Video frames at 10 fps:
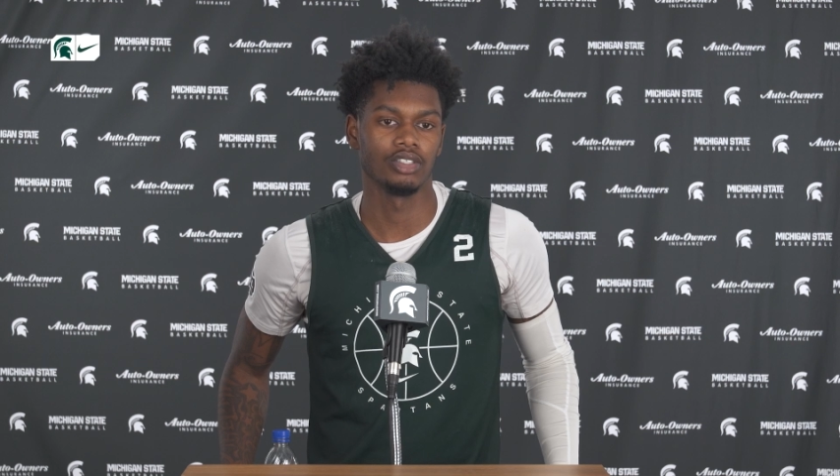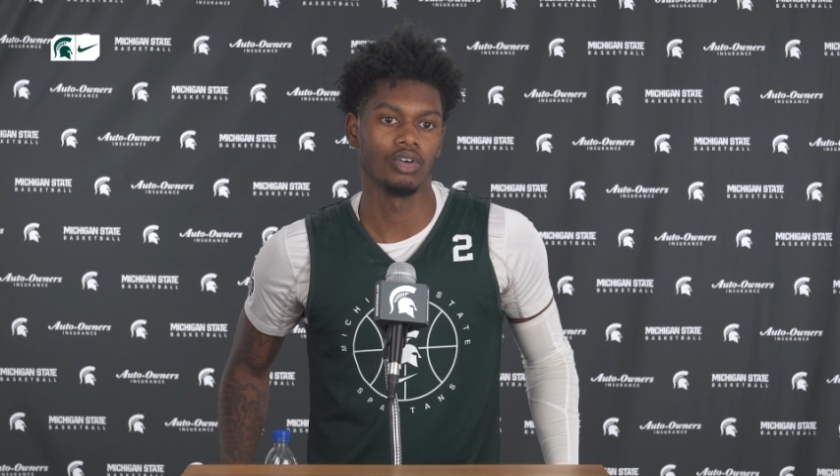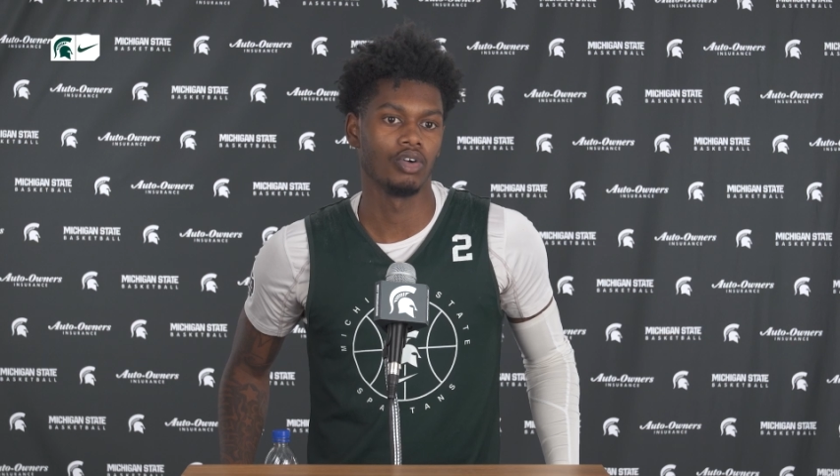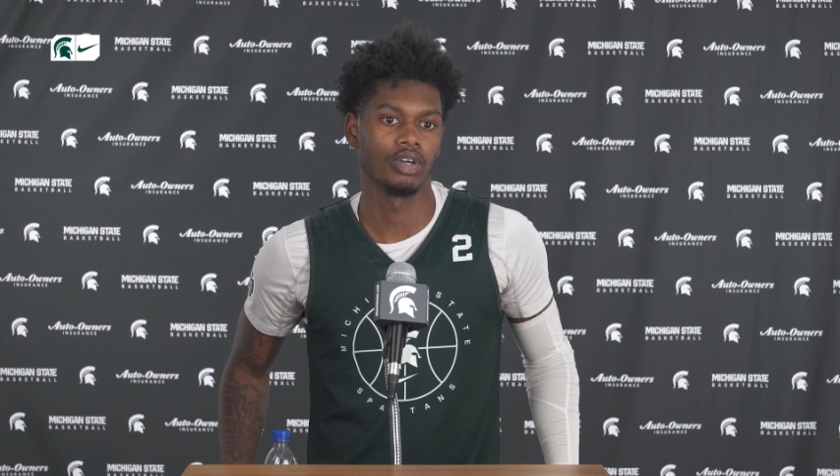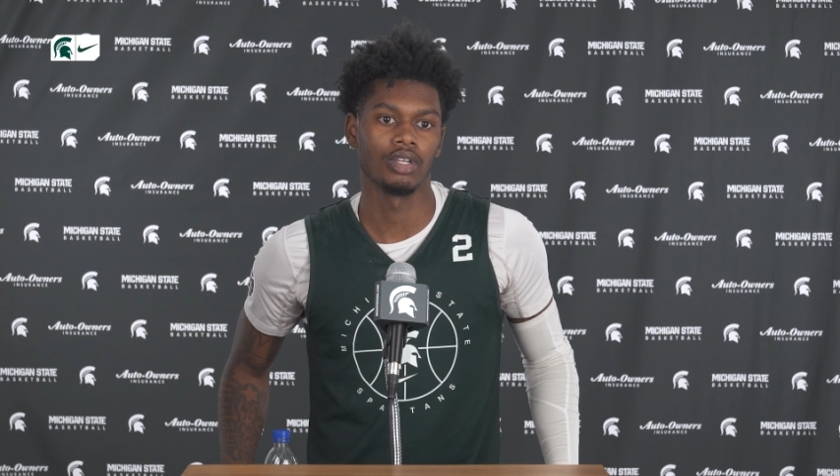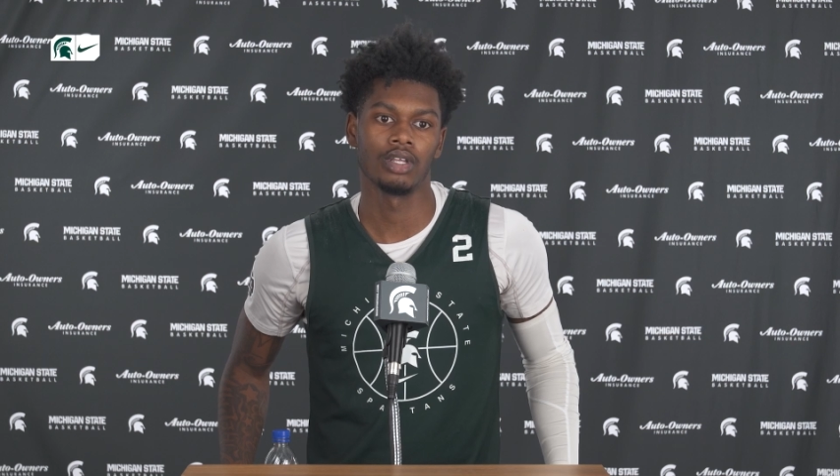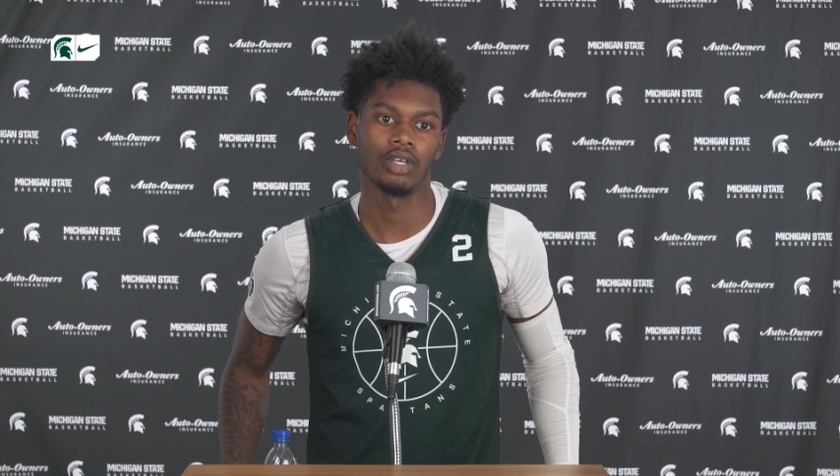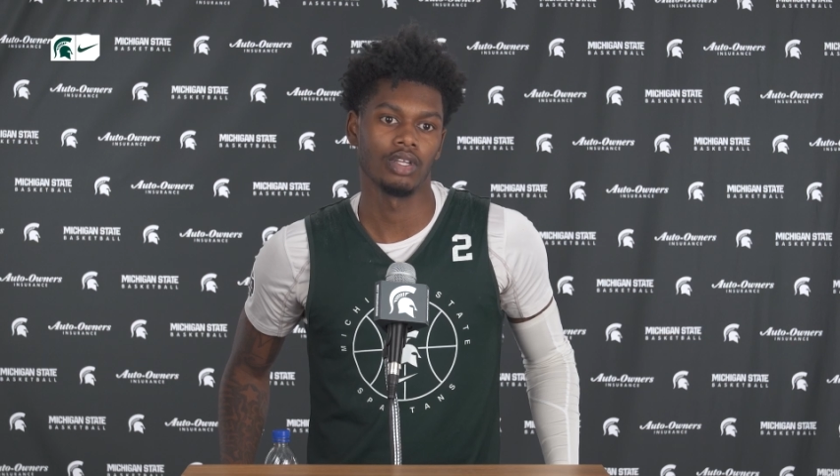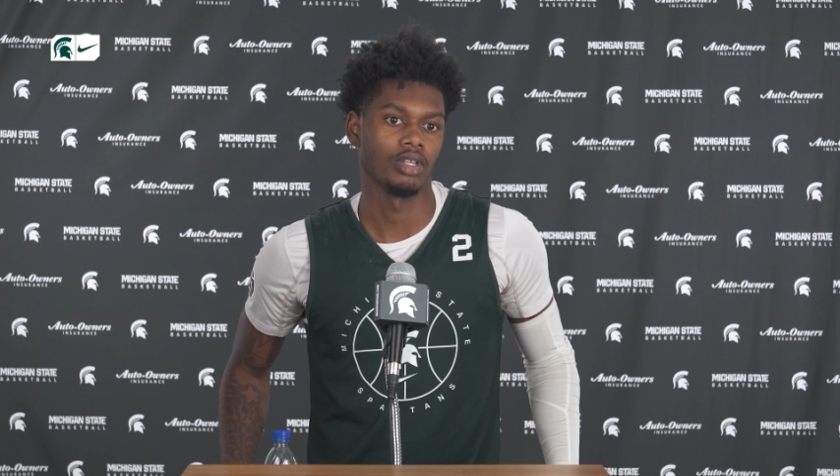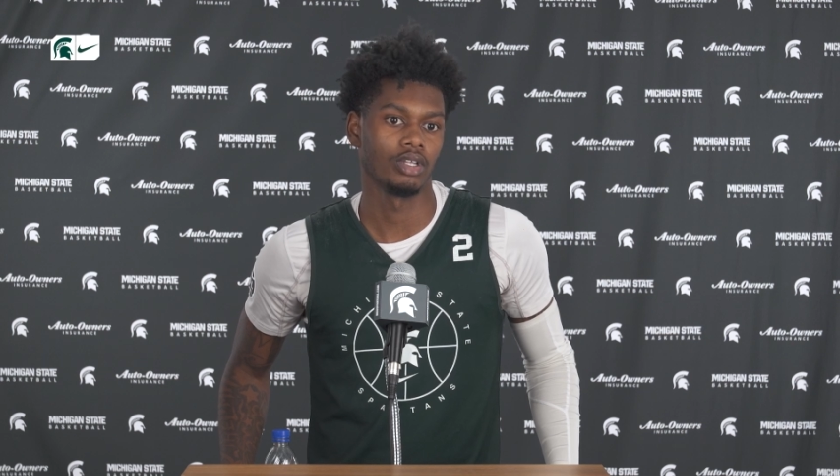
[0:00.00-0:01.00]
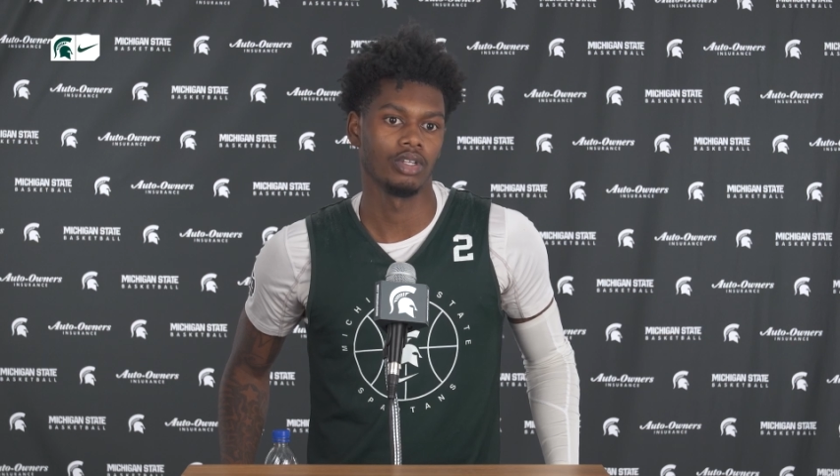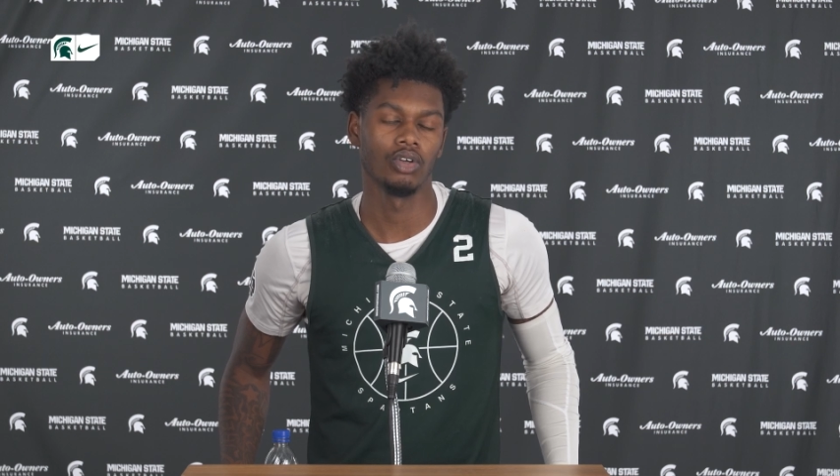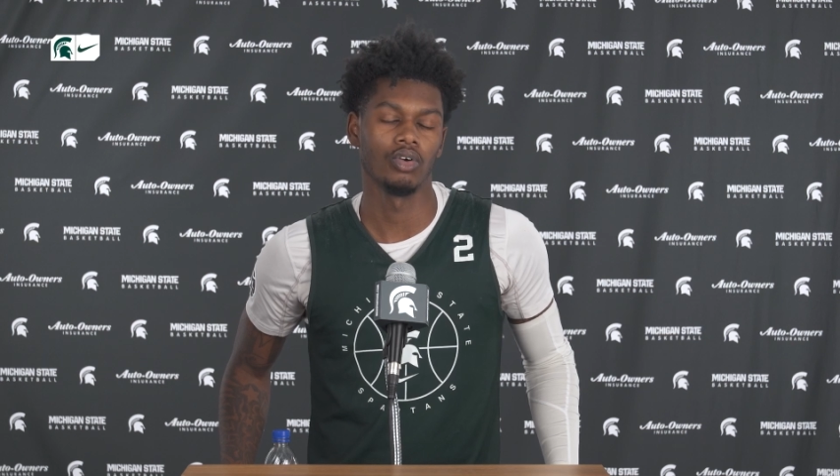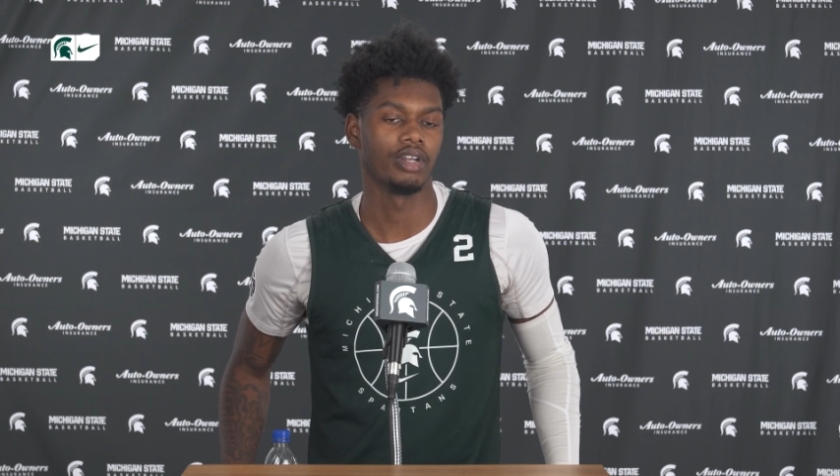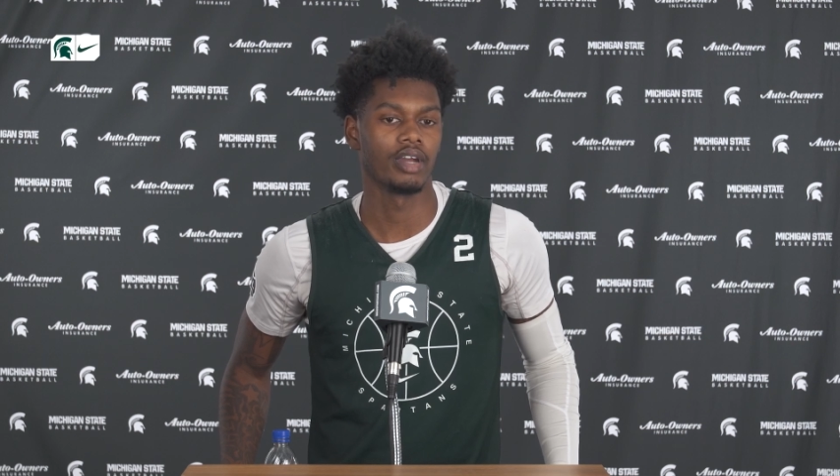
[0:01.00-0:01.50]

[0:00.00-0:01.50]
doing